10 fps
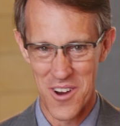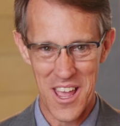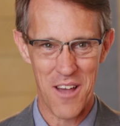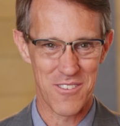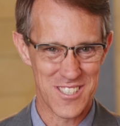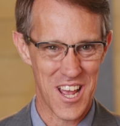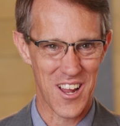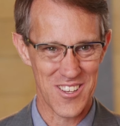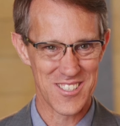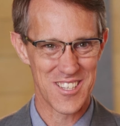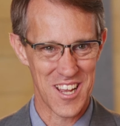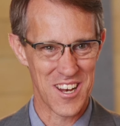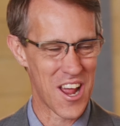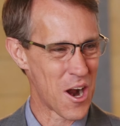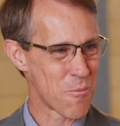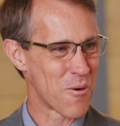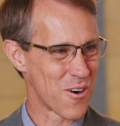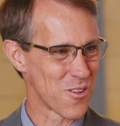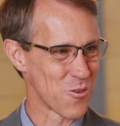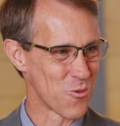We have a challenge in our
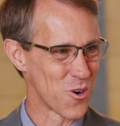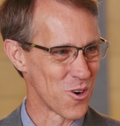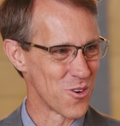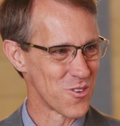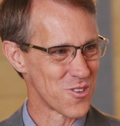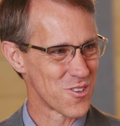part of the world